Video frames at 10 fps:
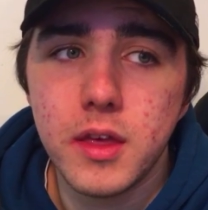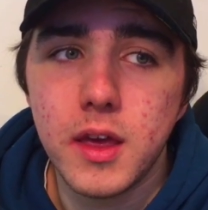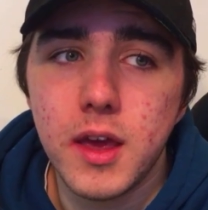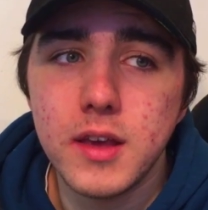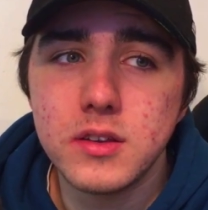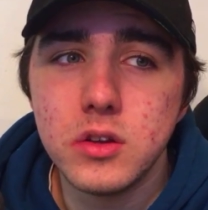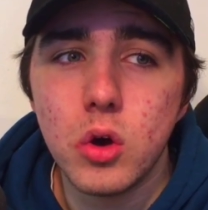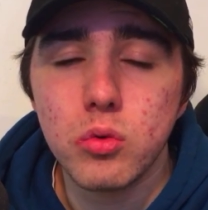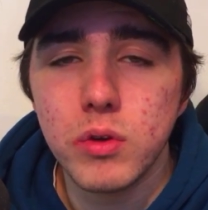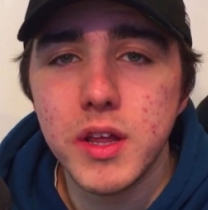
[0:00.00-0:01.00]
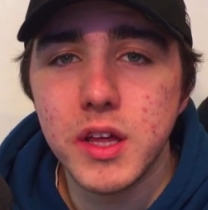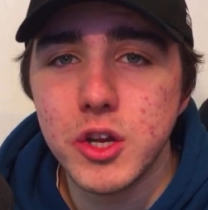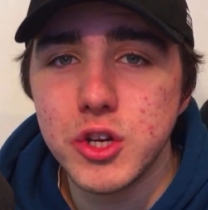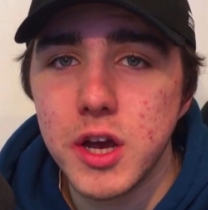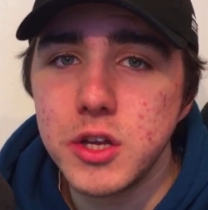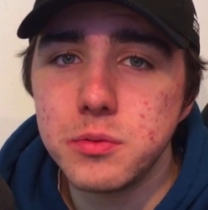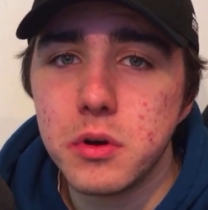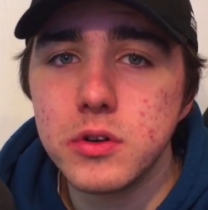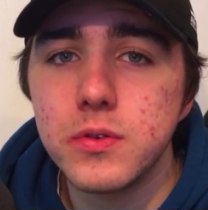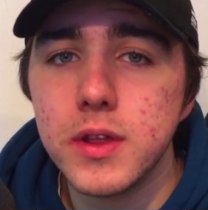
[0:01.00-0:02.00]
it's not really going to change much
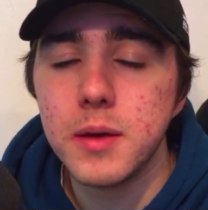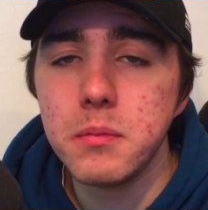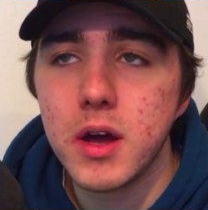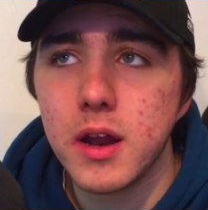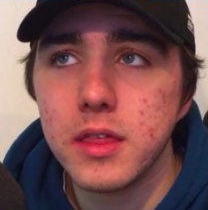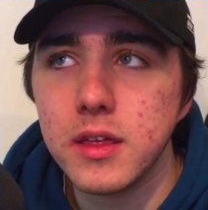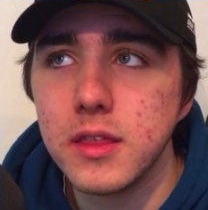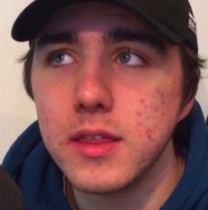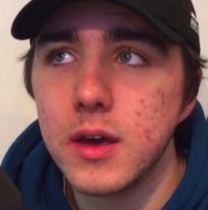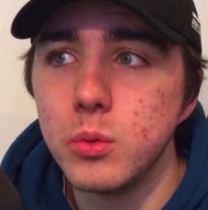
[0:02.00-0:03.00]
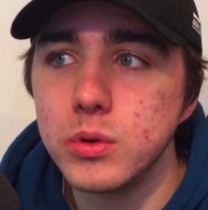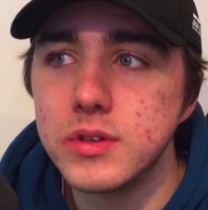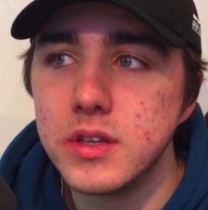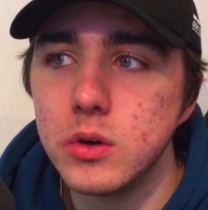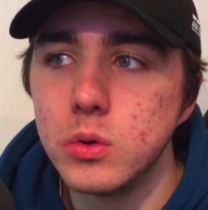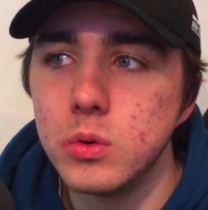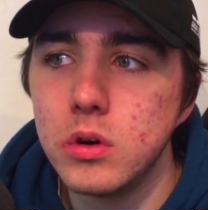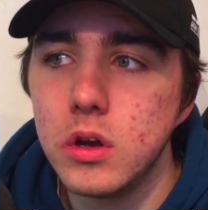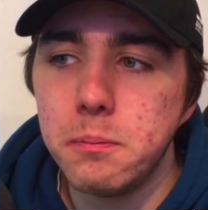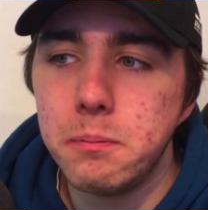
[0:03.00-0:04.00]
for them, and I think that they will still
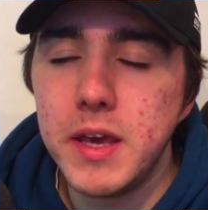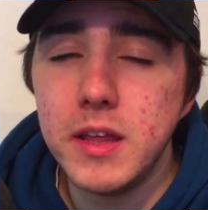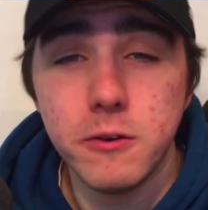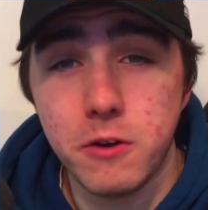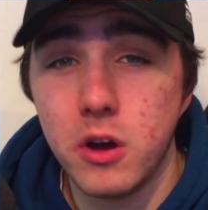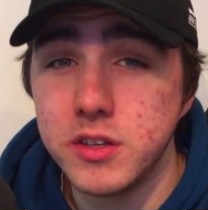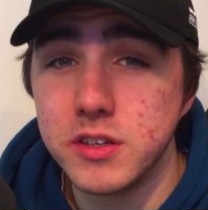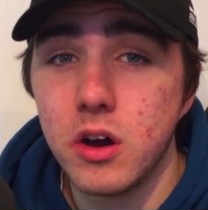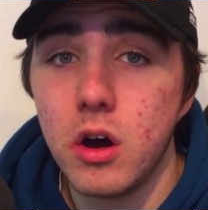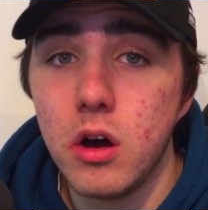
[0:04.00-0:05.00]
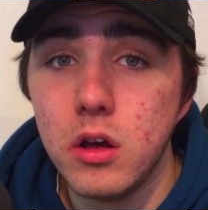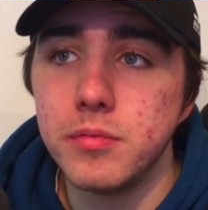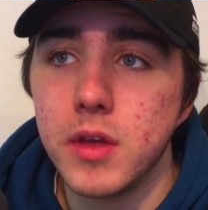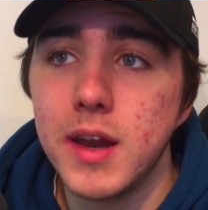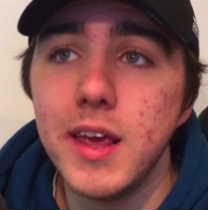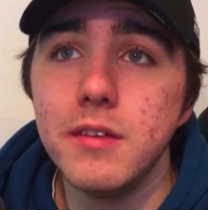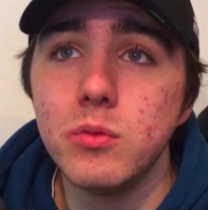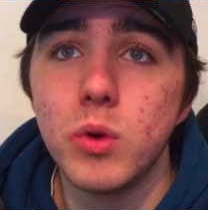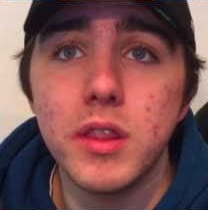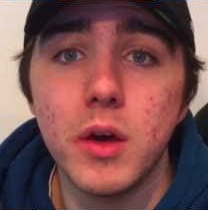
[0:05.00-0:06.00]
be the fastest car. And even
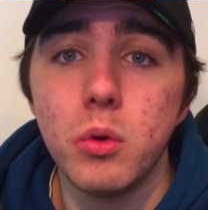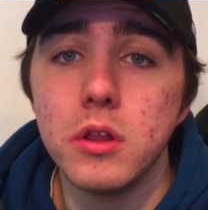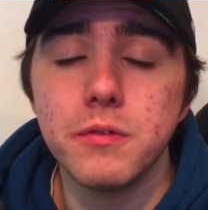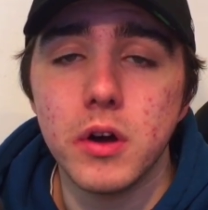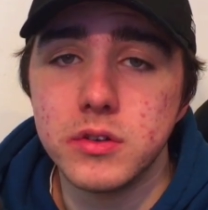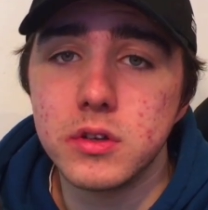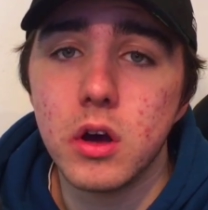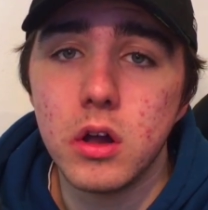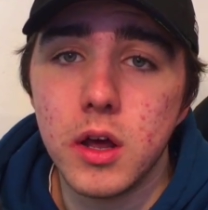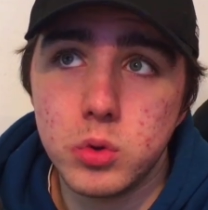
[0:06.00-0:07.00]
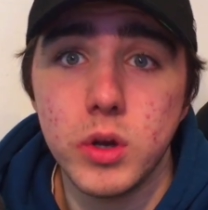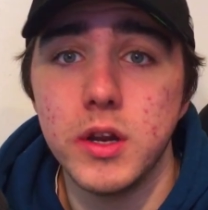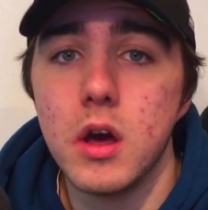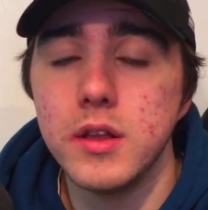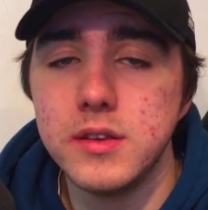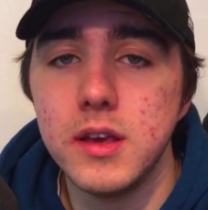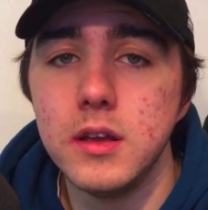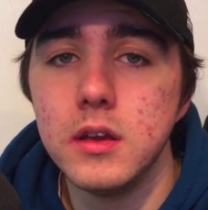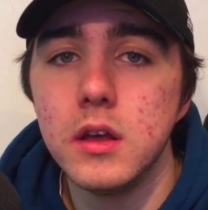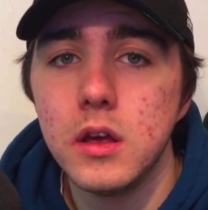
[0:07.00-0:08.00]
when they weren't the fastest car, like 2019,
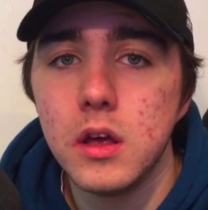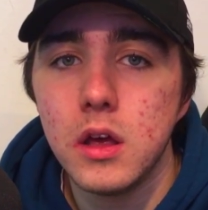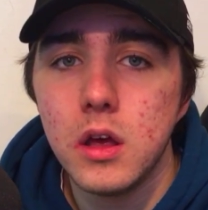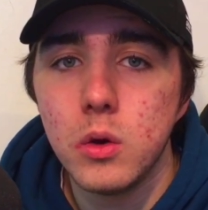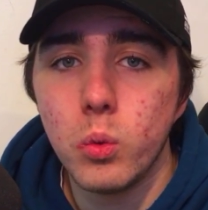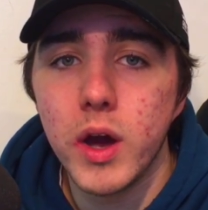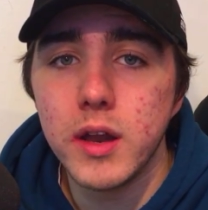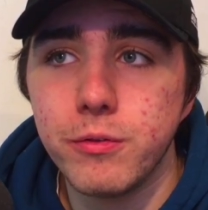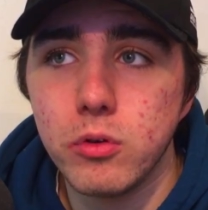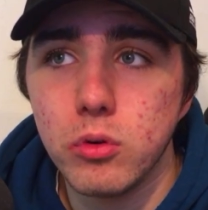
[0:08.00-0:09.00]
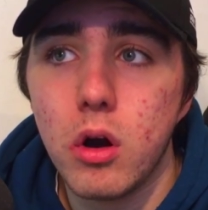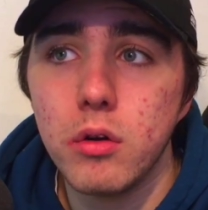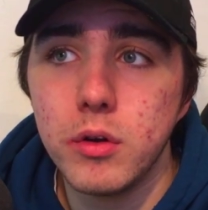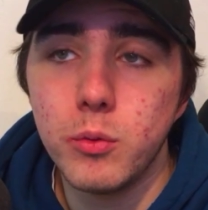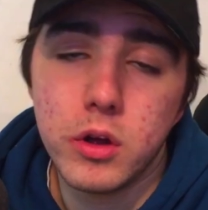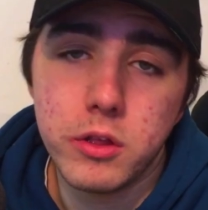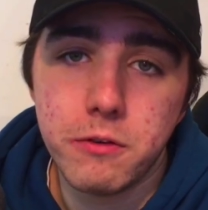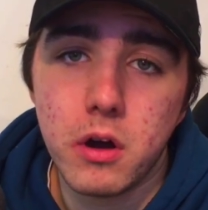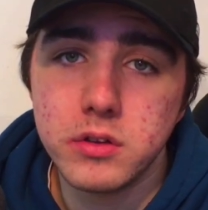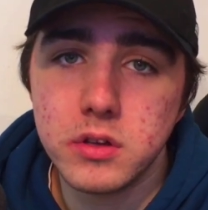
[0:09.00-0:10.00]
when Ferrari were the
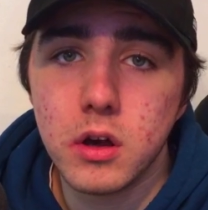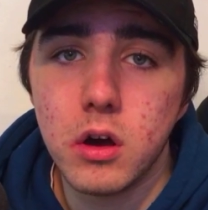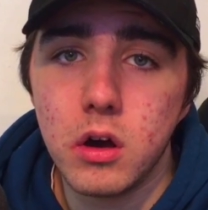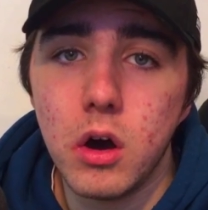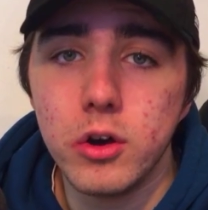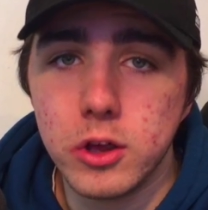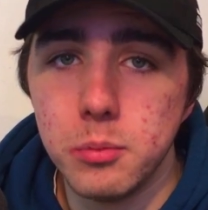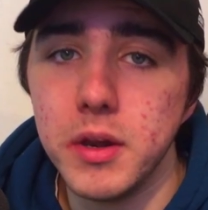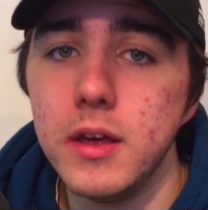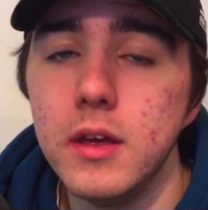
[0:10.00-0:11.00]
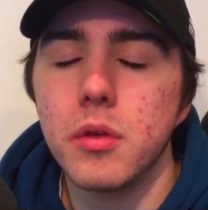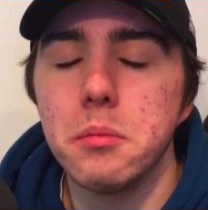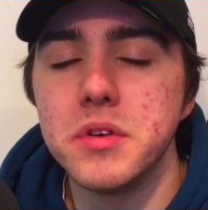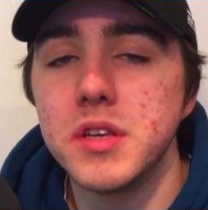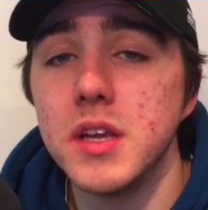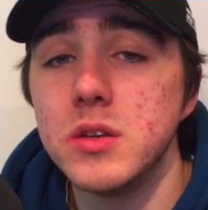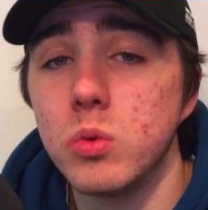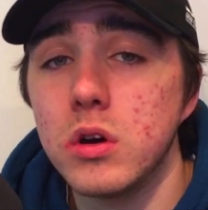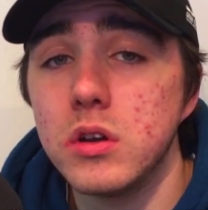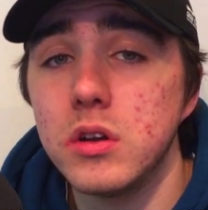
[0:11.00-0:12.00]
faster car arguably, Mercedes
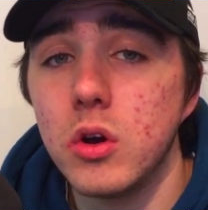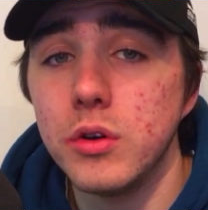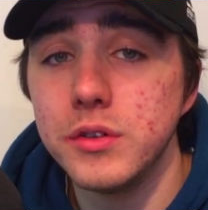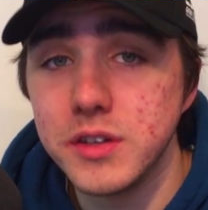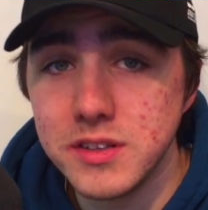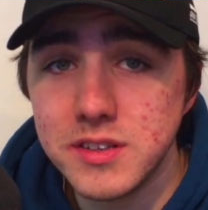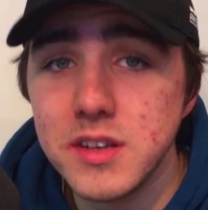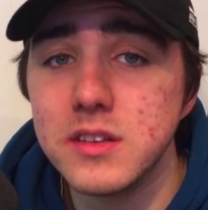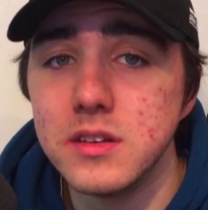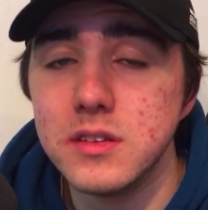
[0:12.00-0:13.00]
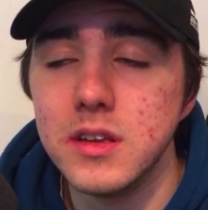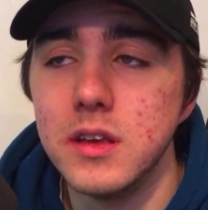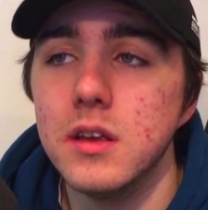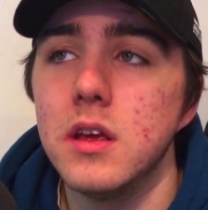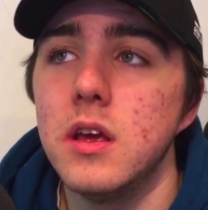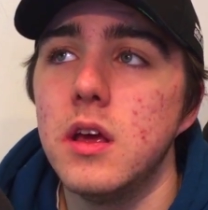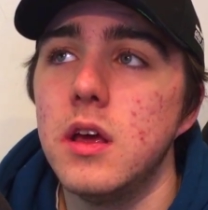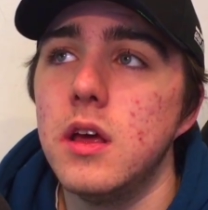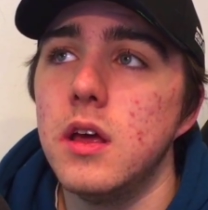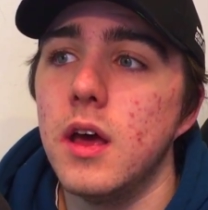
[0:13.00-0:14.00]
won on consistency,
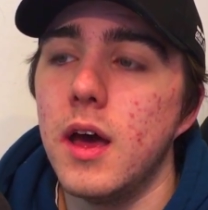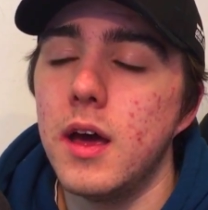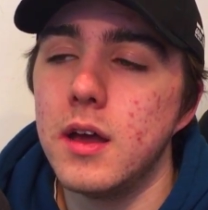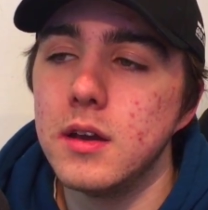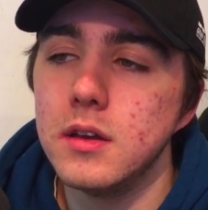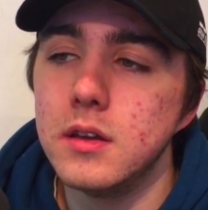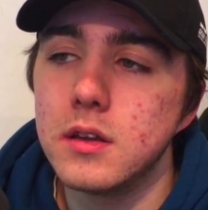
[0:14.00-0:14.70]
and